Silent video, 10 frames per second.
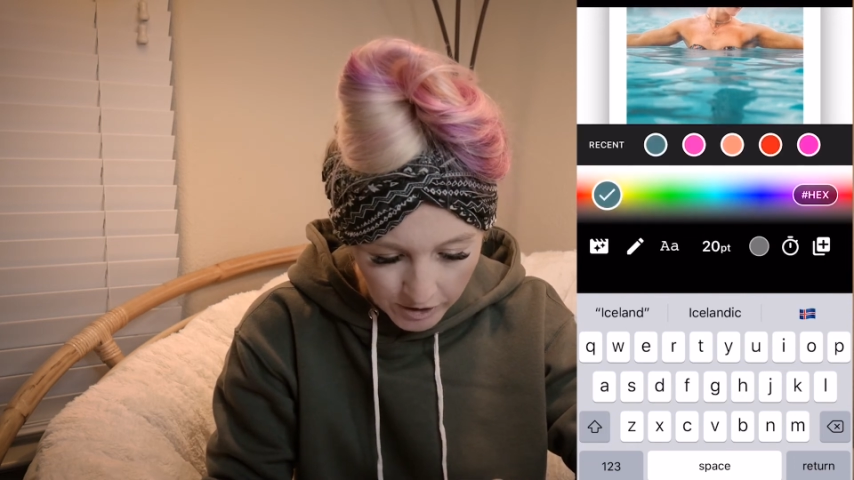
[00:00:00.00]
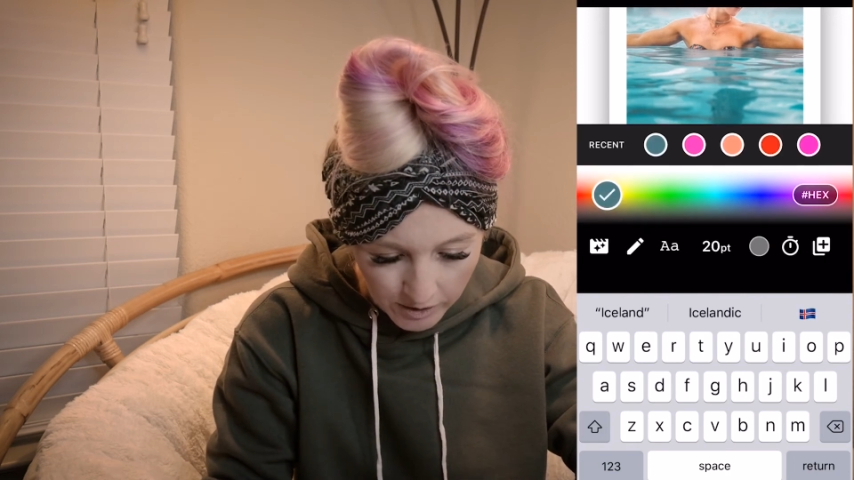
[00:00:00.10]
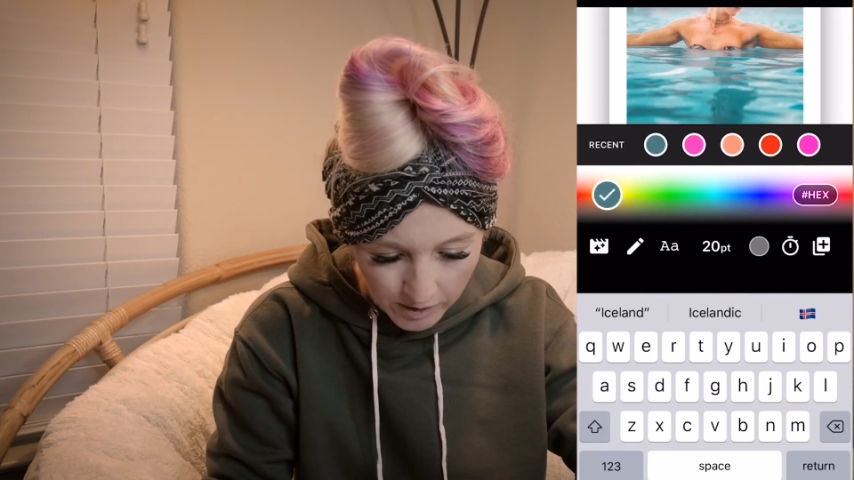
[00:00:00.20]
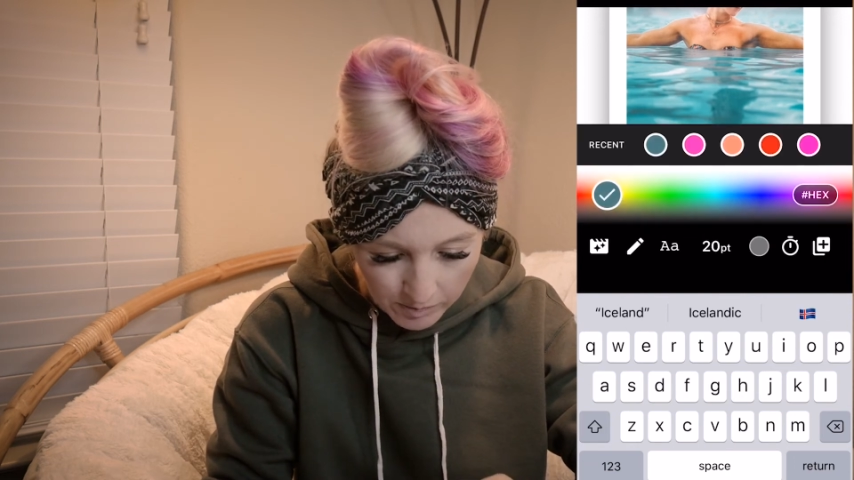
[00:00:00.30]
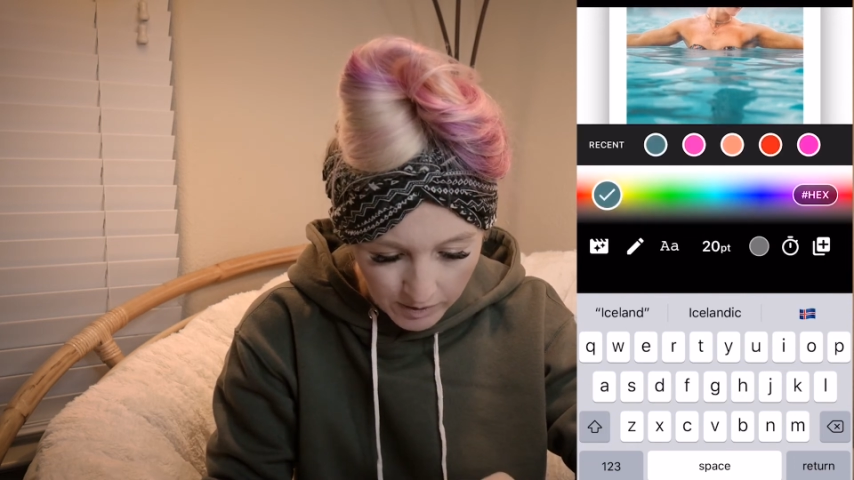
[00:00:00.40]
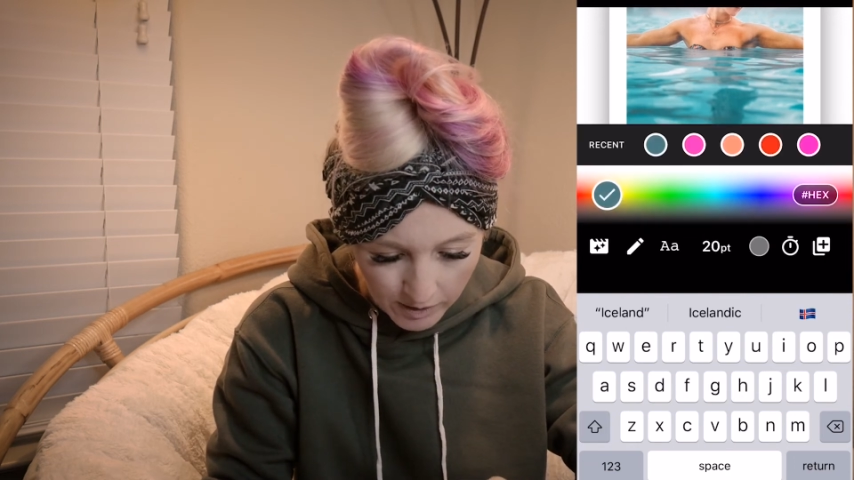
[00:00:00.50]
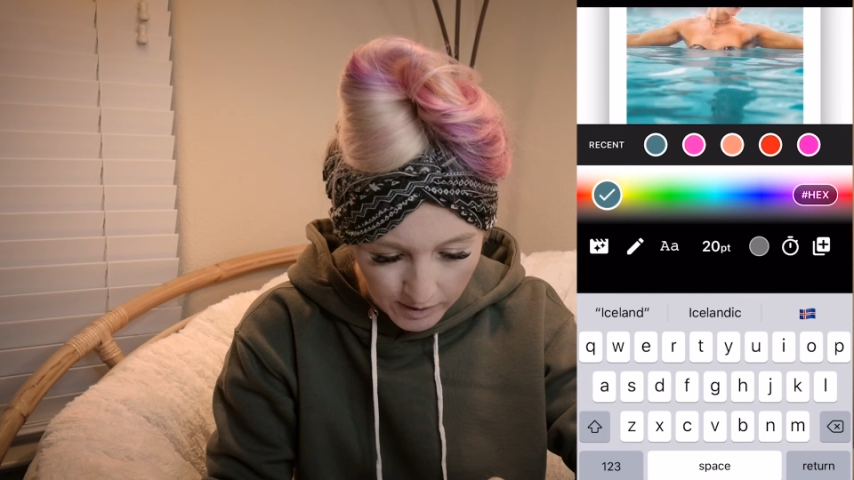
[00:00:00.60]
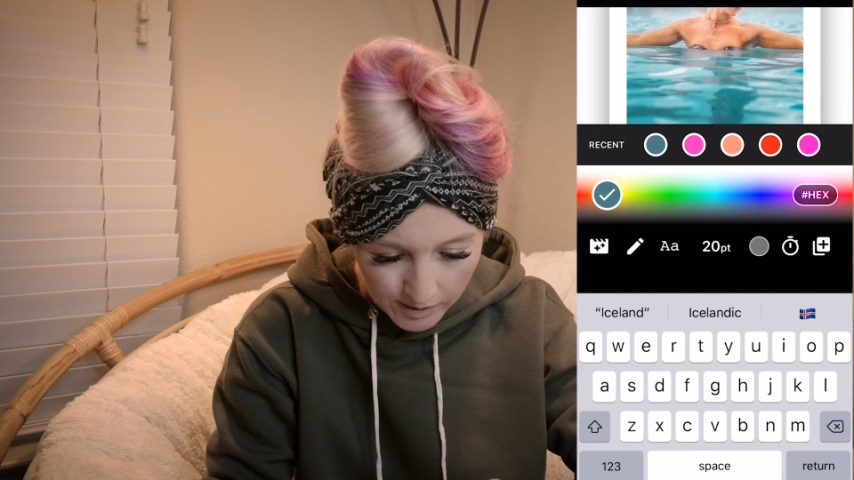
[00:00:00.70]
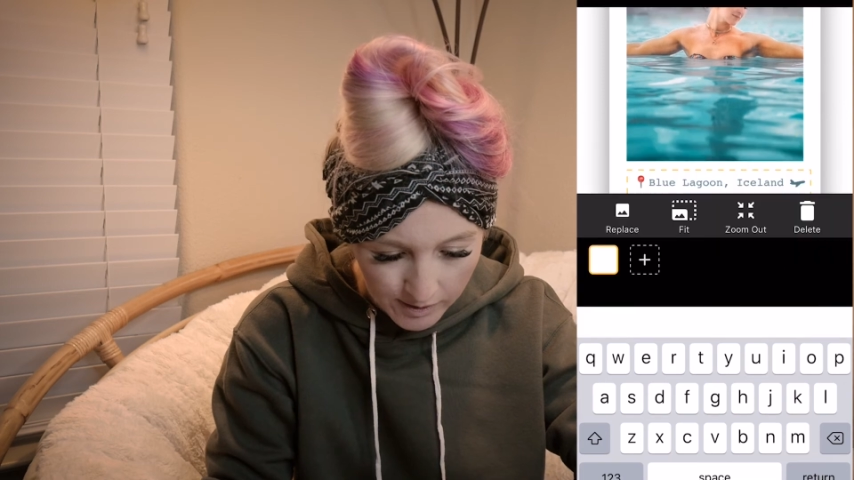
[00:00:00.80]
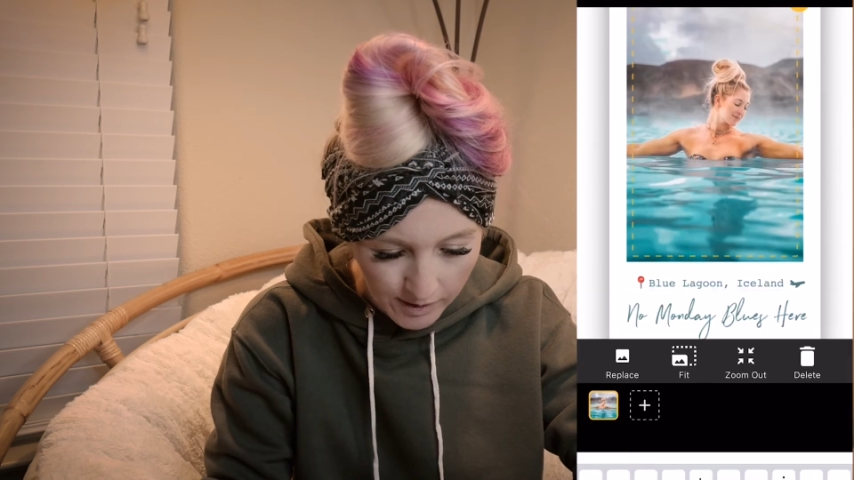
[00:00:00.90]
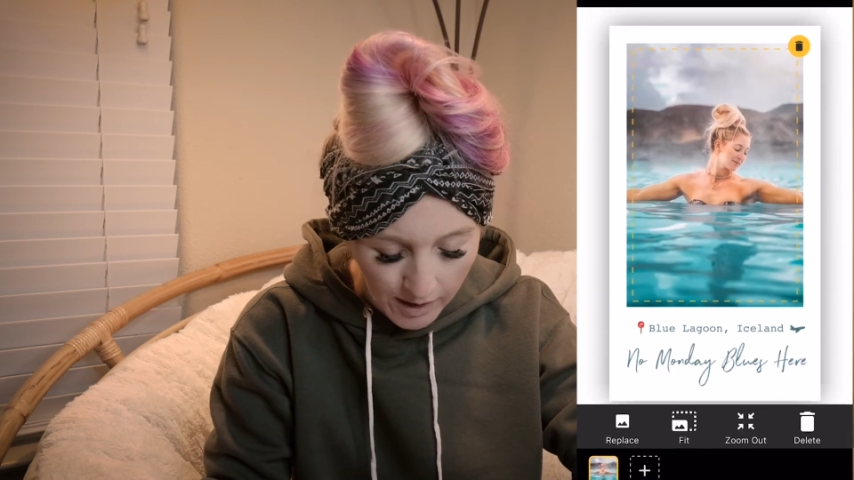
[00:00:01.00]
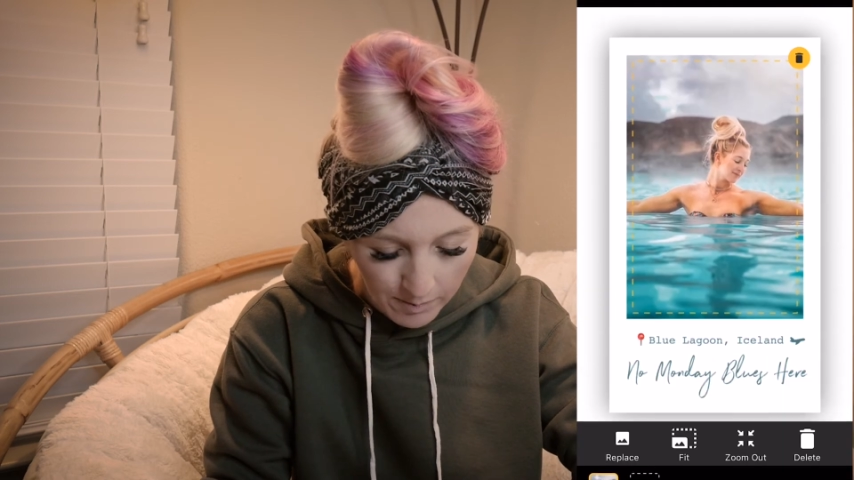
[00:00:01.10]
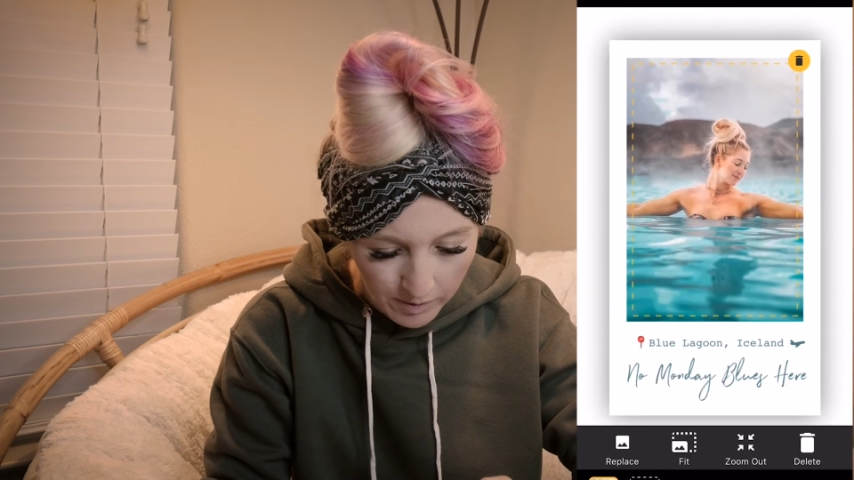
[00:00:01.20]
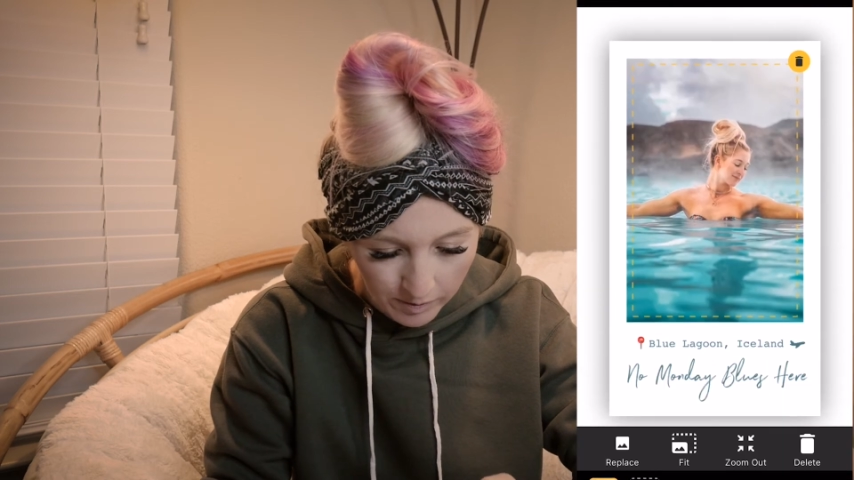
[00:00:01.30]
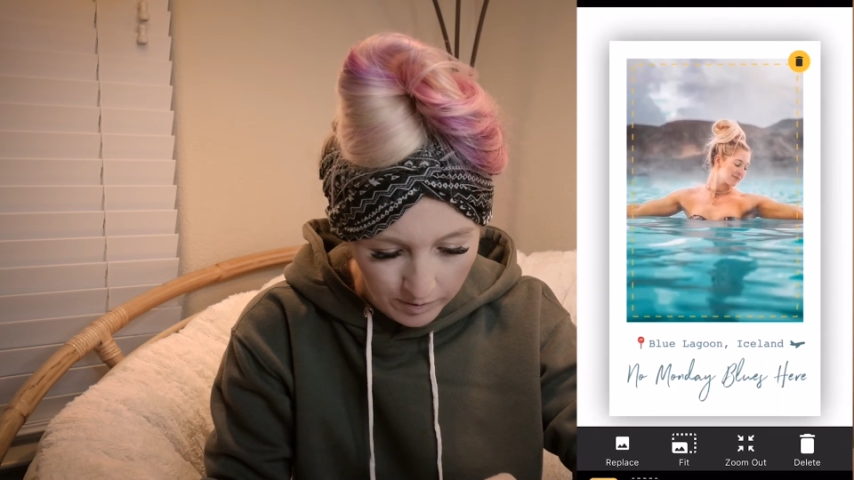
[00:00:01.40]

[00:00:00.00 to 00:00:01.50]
it to be that same